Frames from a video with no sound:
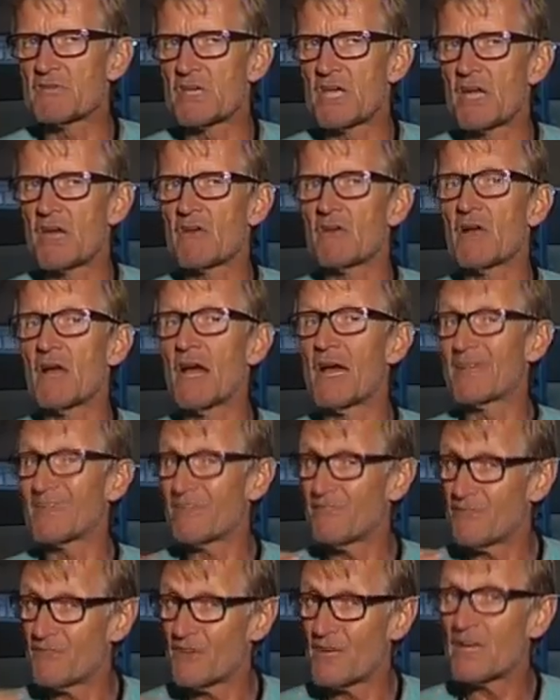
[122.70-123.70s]
care at a
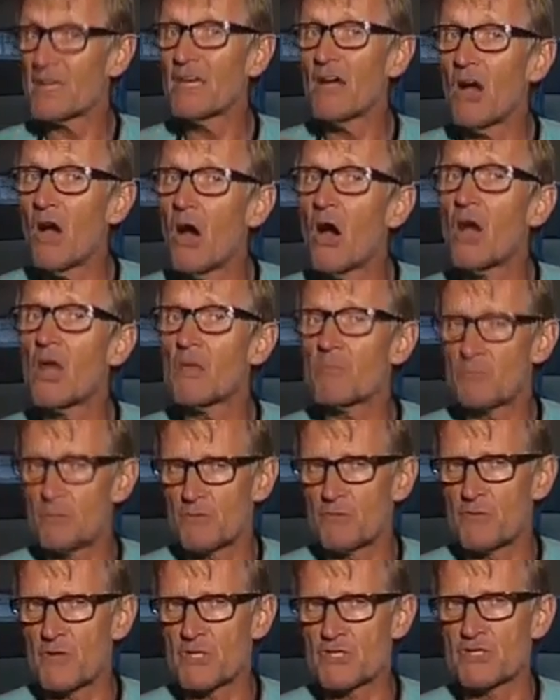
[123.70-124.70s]
very high
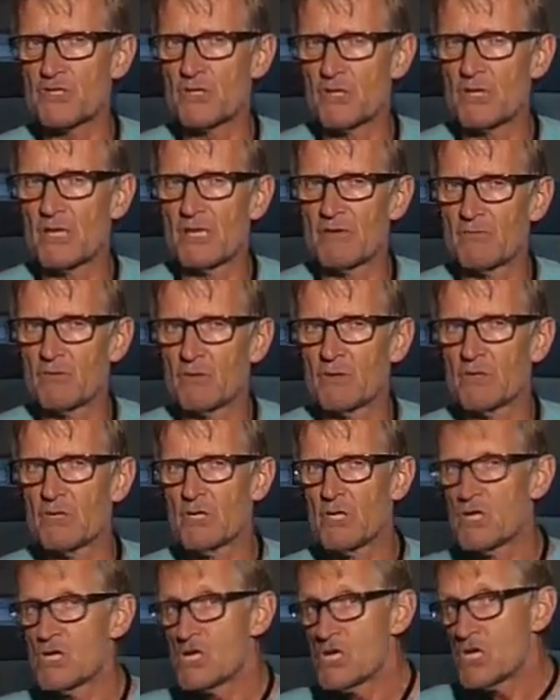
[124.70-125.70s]
professional level.
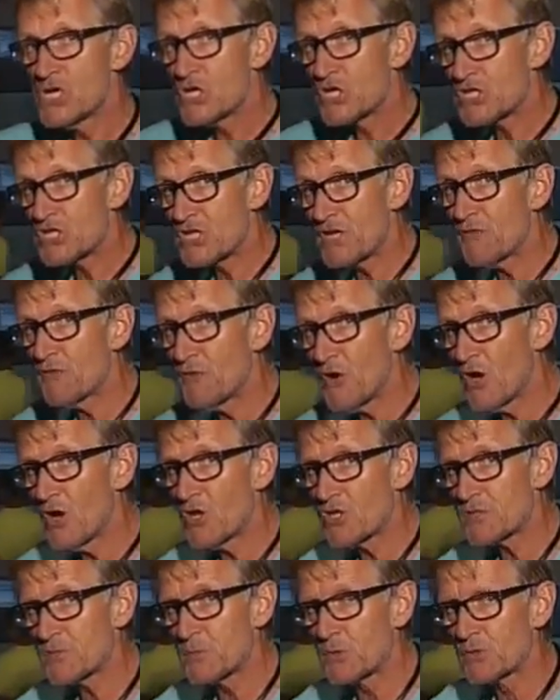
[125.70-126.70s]
Shifa
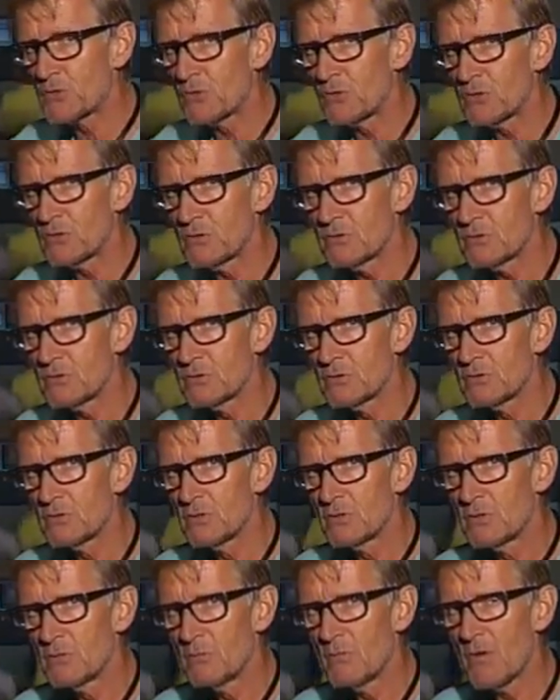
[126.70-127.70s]
Hospital,
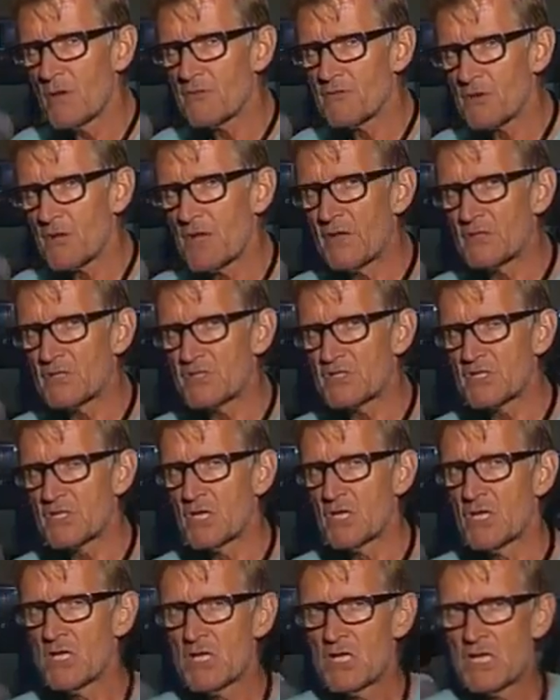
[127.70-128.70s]
my friends,
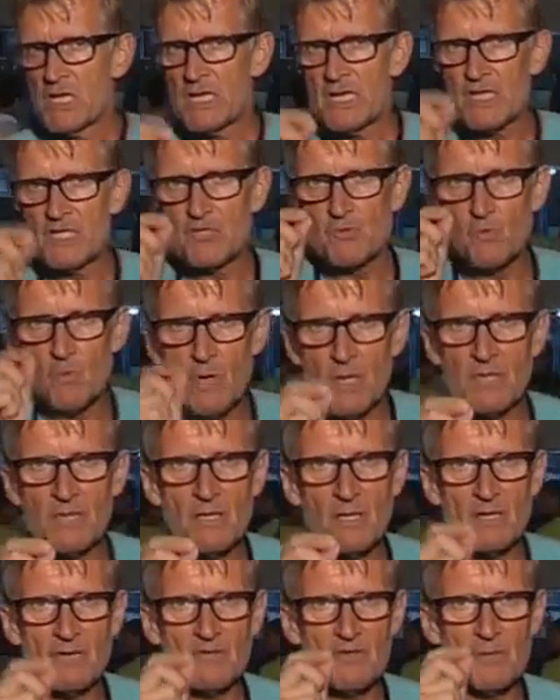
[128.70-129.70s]
is one
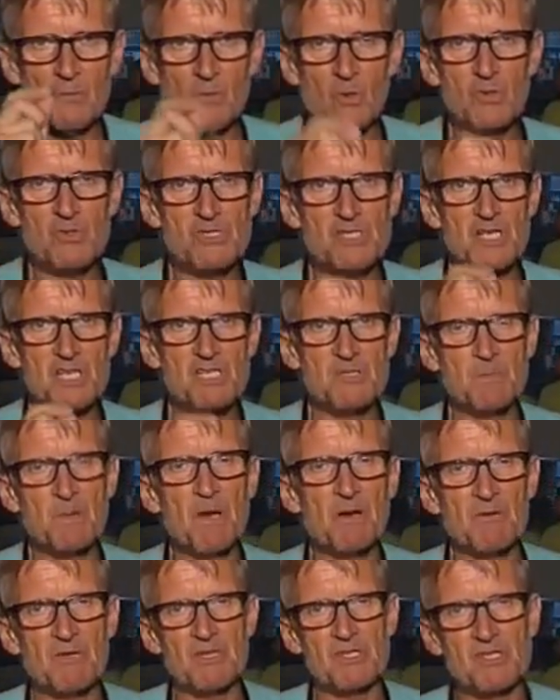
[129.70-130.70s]
of the most
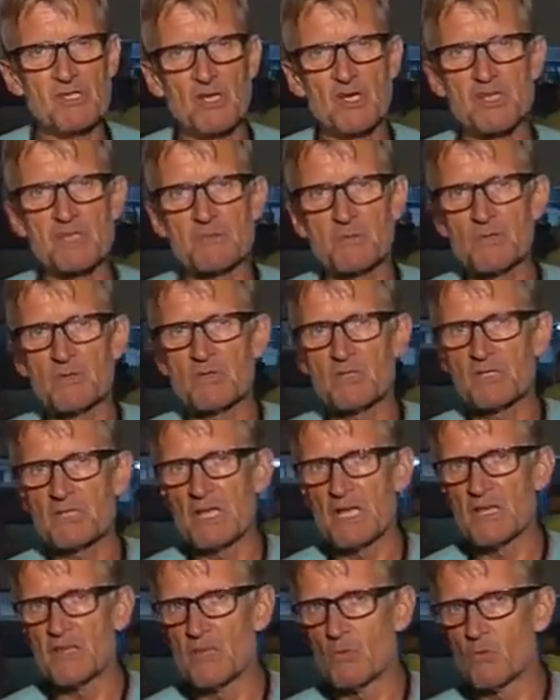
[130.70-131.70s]
experienced hospitals
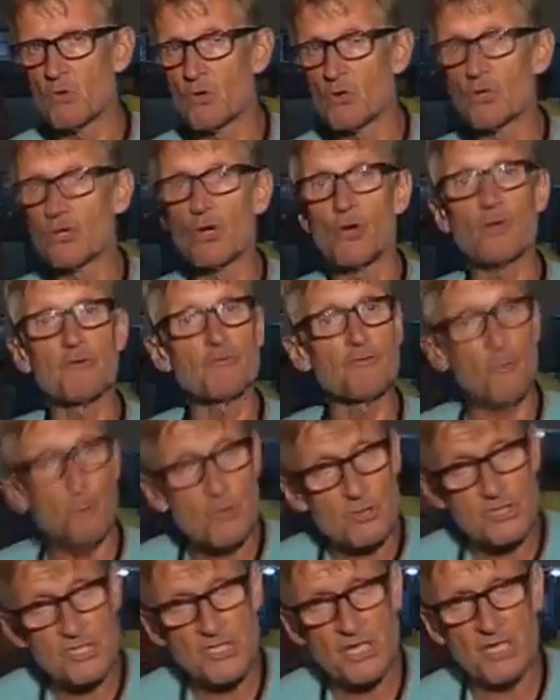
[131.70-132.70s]
in the world,
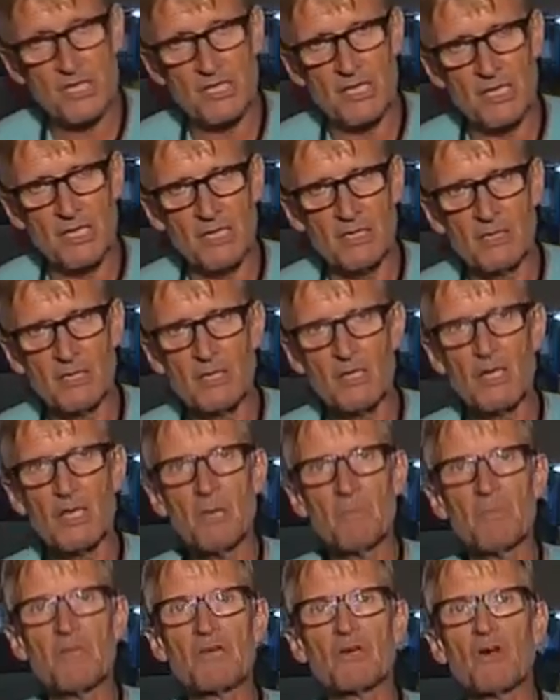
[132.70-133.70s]
unfortunately,
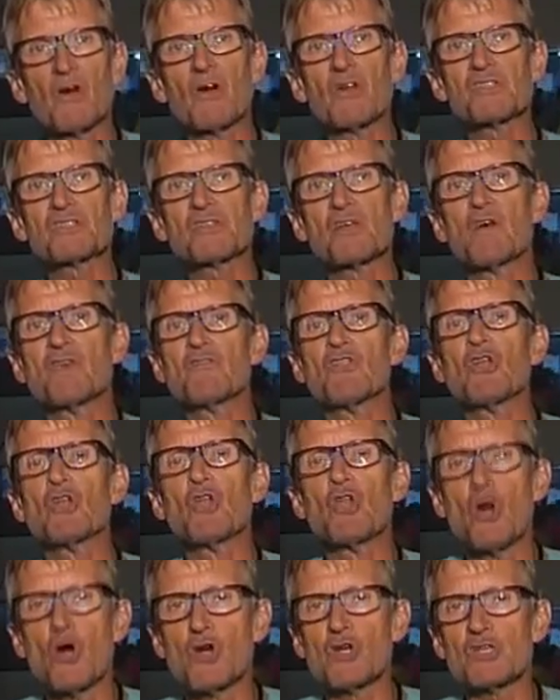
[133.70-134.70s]
because of the
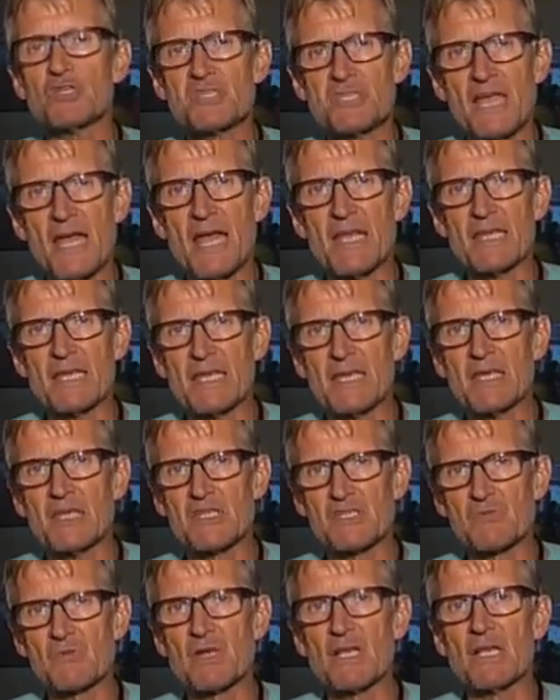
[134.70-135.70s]
long-standing
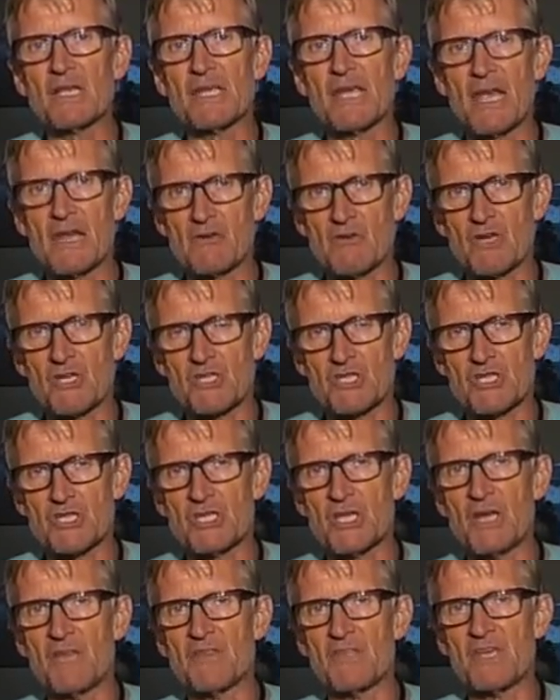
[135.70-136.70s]
Israeli
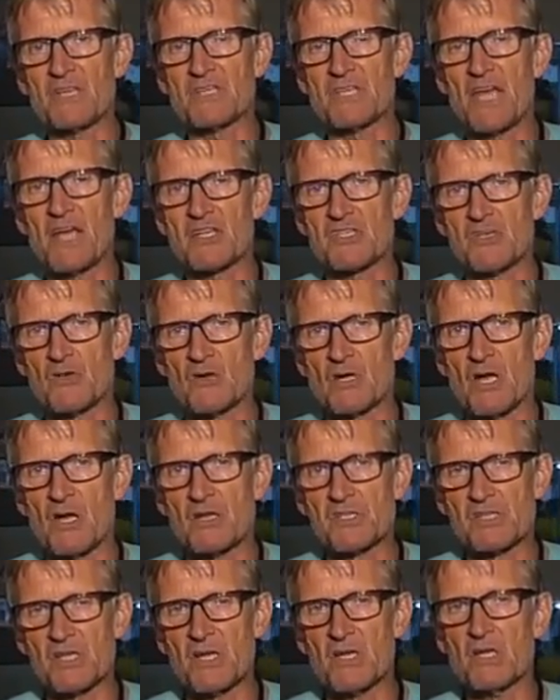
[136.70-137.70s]
aggression and the attacks on
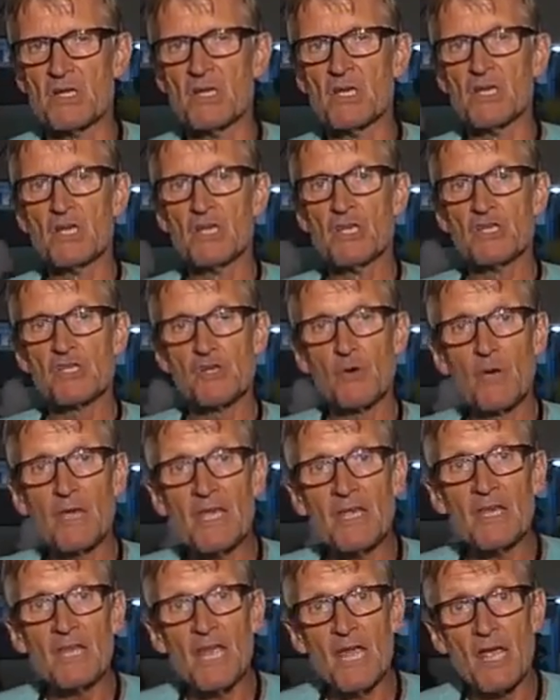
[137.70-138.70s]
Gaza. So
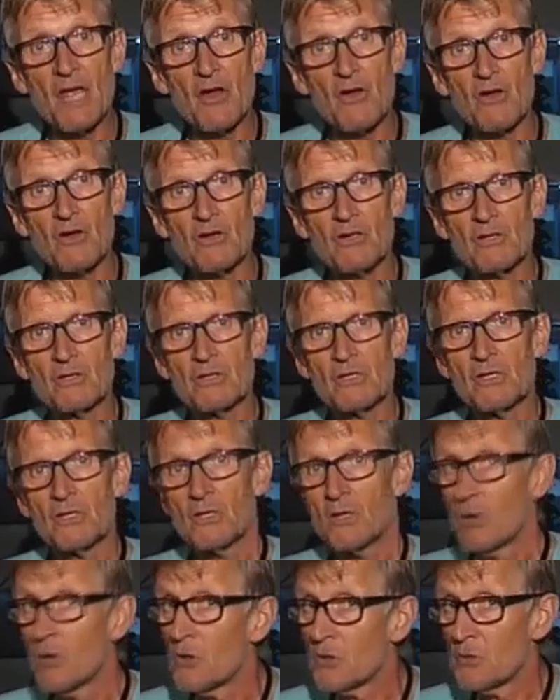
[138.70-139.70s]
in here,
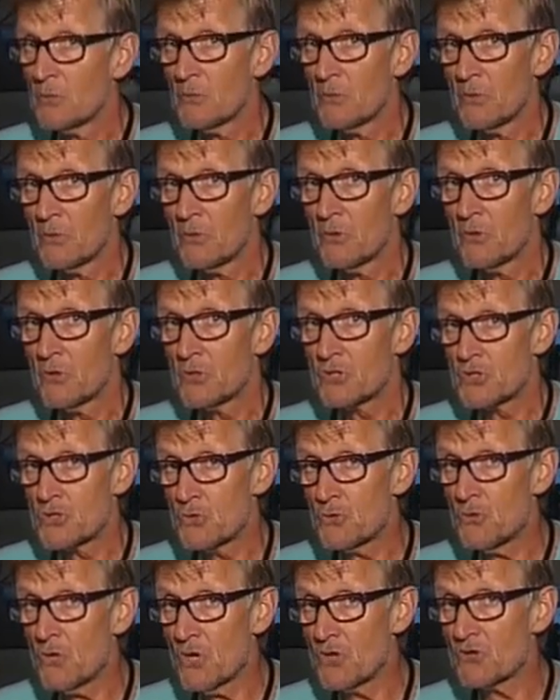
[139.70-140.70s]

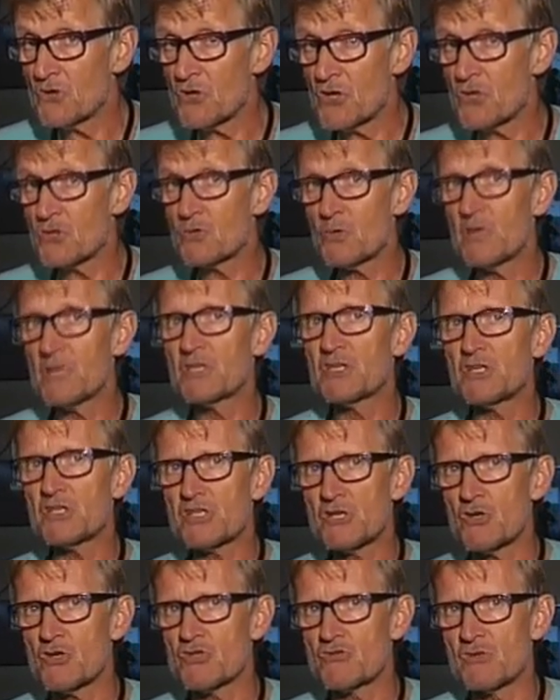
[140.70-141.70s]
220
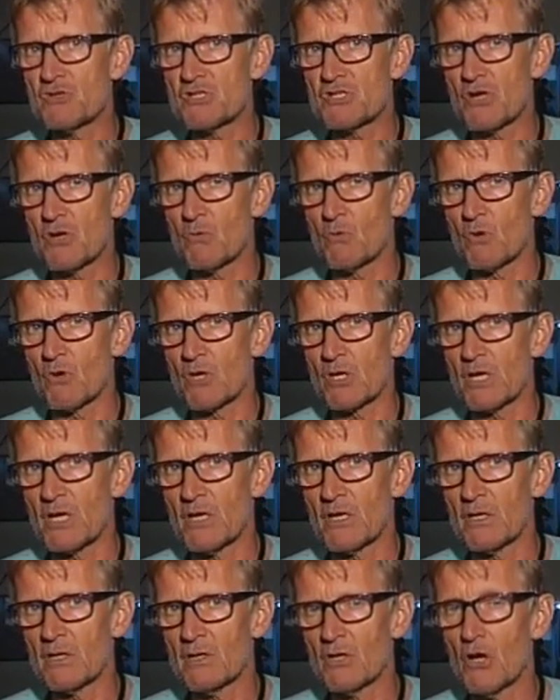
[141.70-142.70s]
surgeons are
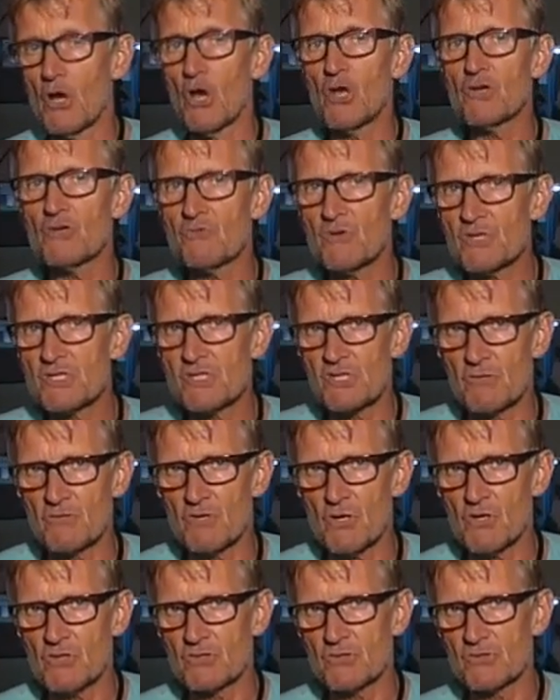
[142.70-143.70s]
working, hundreds of
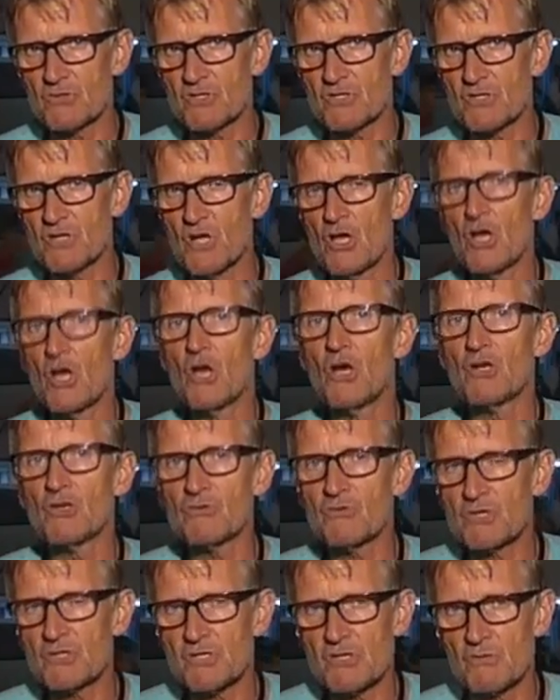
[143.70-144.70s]
doctors,
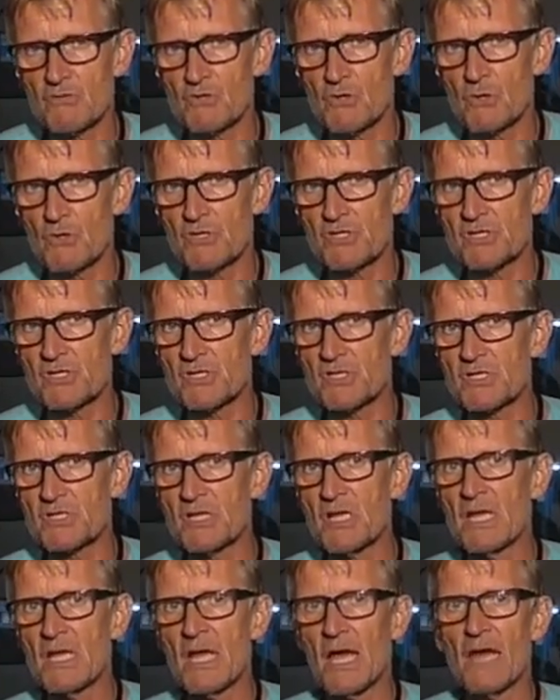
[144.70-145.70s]
hundreds of nurses
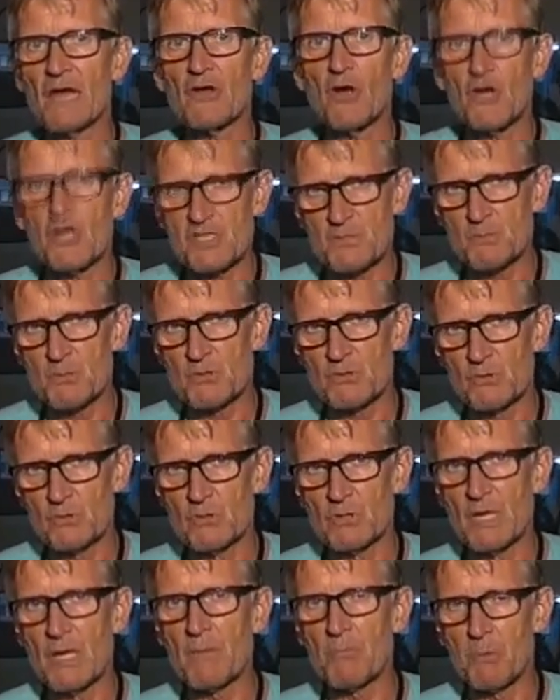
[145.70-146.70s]
and
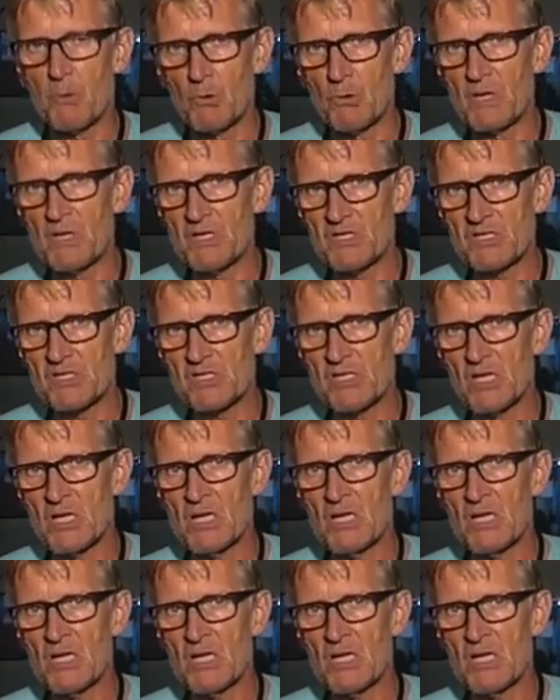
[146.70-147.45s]
hospital employees.